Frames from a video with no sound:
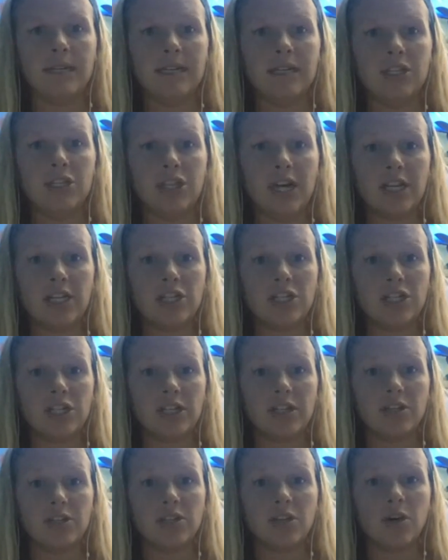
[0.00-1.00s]

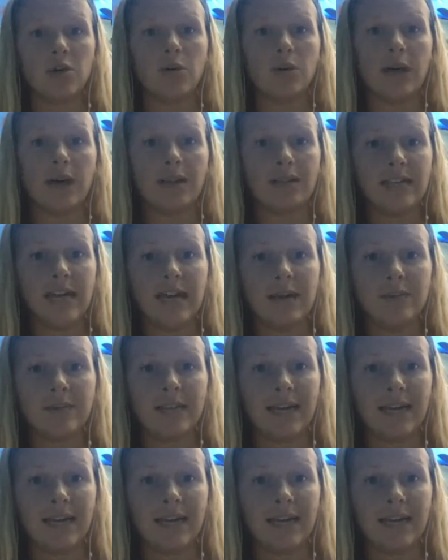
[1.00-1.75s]
ingestion. So a lot of times